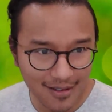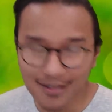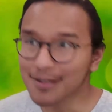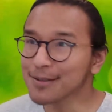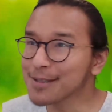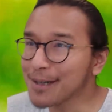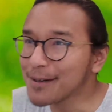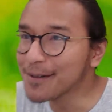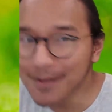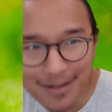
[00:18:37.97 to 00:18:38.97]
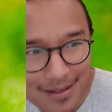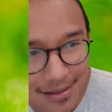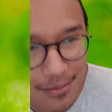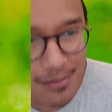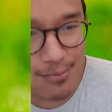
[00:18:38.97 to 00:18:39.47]
Cool, so
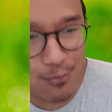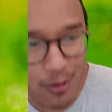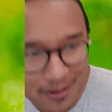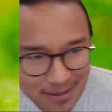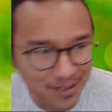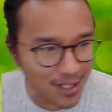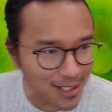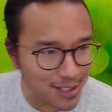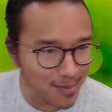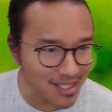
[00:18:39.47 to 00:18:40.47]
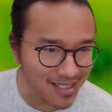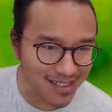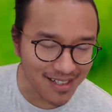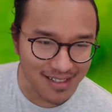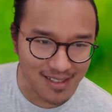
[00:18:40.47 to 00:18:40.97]
where is ChatGPT
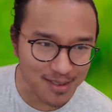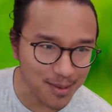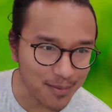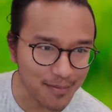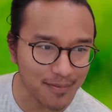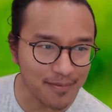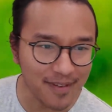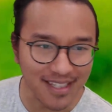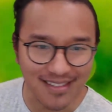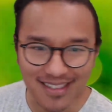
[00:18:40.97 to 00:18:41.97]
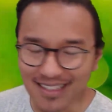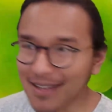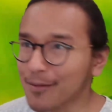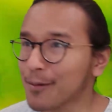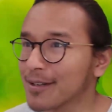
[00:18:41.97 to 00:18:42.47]
going to sort of fit in
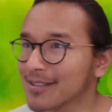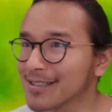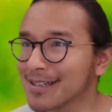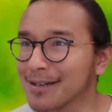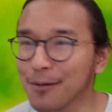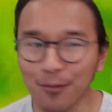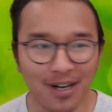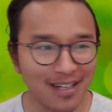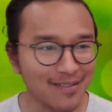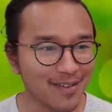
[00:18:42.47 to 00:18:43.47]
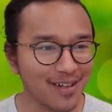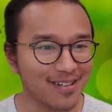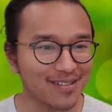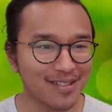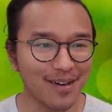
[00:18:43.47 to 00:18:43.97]
everyone's
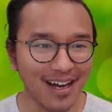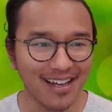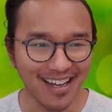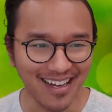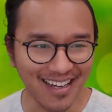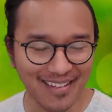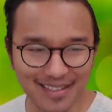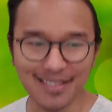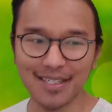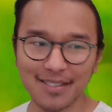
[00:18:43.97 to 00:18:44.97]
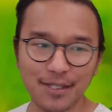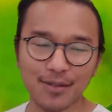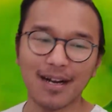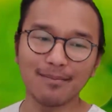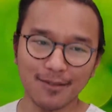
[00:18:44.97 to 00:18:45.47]
workflow? So I think there's an easy
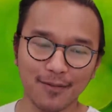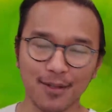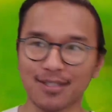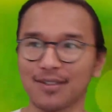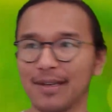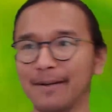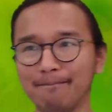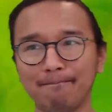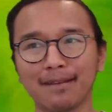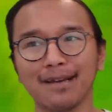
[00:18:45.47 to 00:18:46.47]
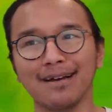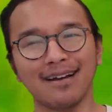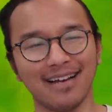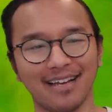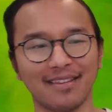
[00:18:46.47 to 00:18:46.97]
trap to fall into here.
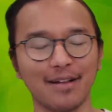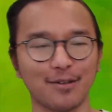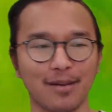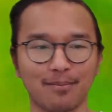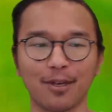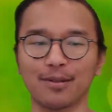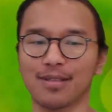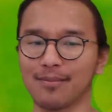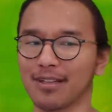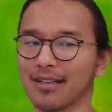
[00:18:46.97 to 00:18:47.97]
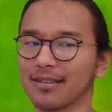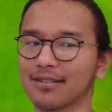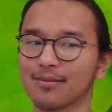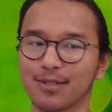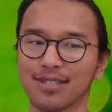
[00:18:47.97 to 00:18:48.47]
And that trap goes something like
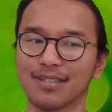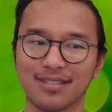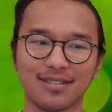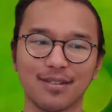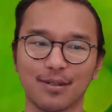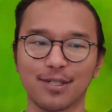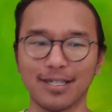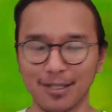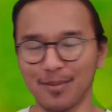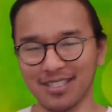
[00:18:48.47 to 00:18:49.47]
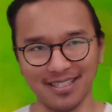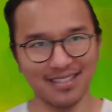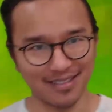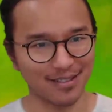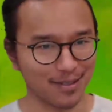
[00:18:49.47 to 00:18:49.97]
this, which is,
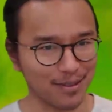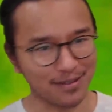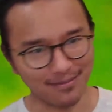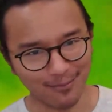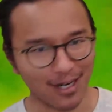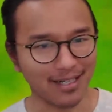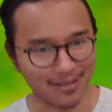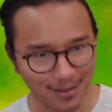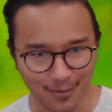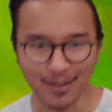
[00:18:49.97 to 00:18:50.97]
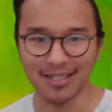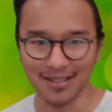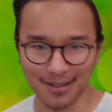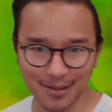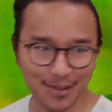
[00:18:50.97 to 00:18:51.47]
ChatGPT isn't as good at writing software
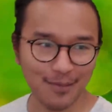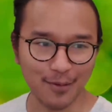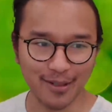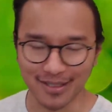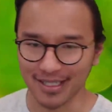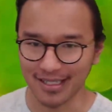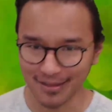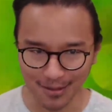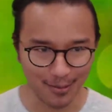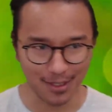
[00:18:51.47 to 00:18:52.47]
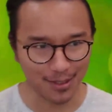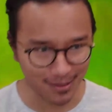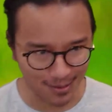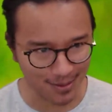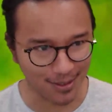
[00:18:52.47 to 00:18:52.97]
than a good software engineer, so we just
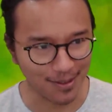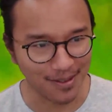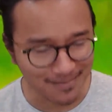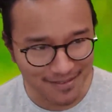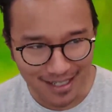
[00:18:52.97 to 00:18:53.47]
shouldn't use it at all.